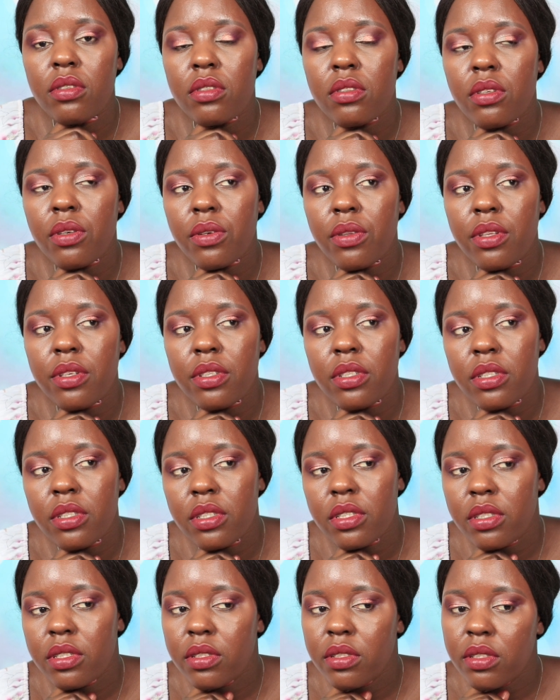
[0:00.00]
So this
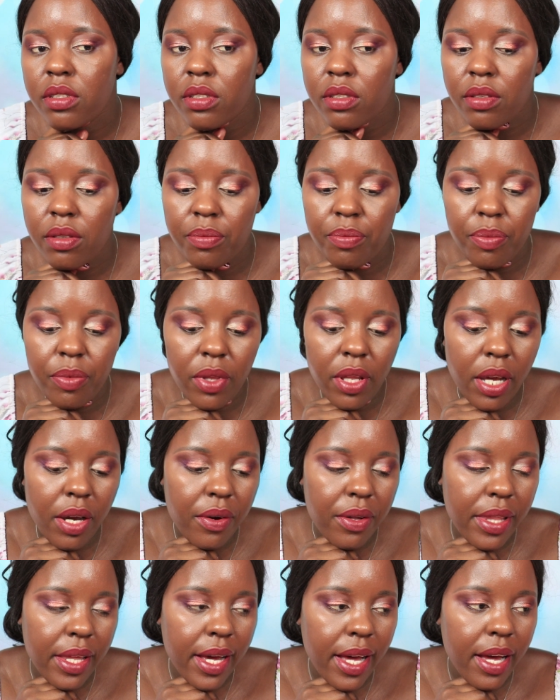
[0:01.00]
is
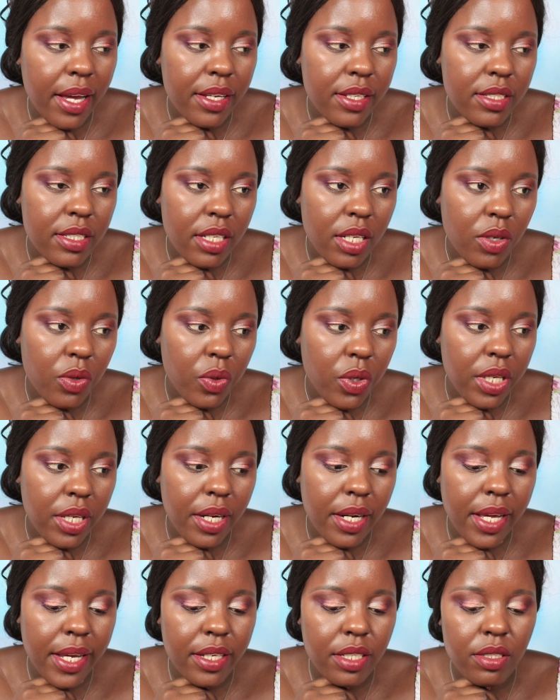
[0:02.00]
how the eyes are
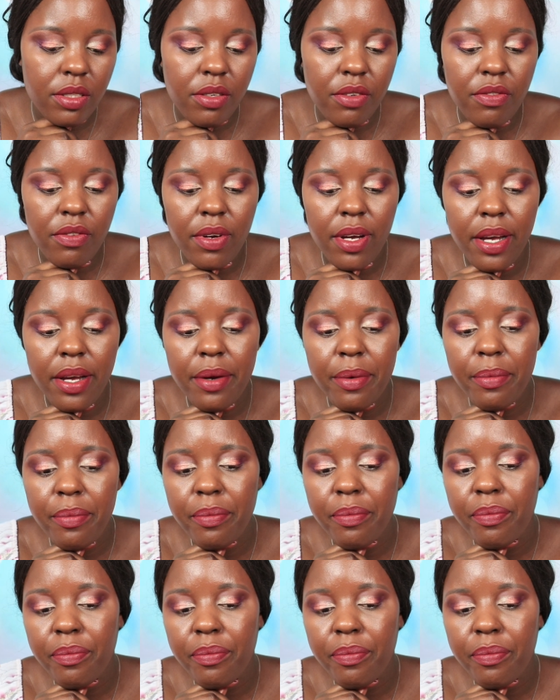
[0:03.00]
looking like so far.